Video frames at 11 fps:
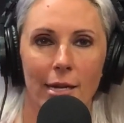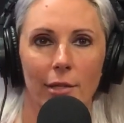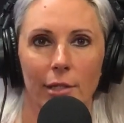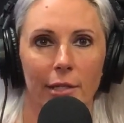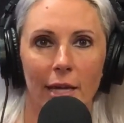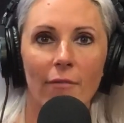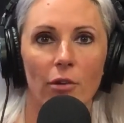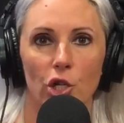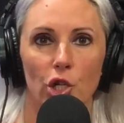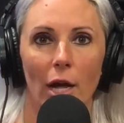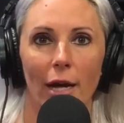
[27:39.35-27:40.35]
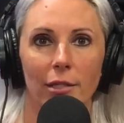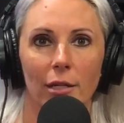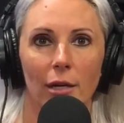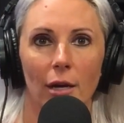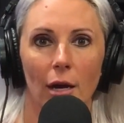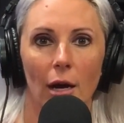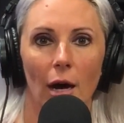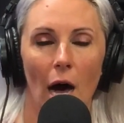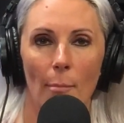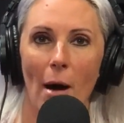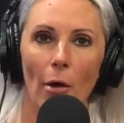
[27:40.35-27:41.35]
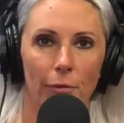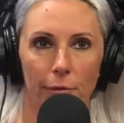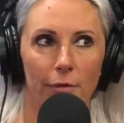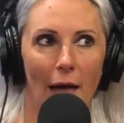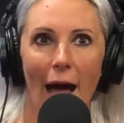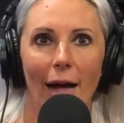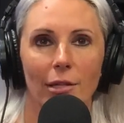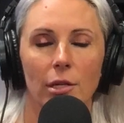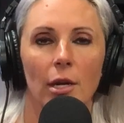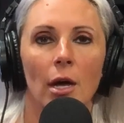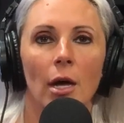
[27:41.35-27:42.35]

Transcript: doesn't give a shit about that.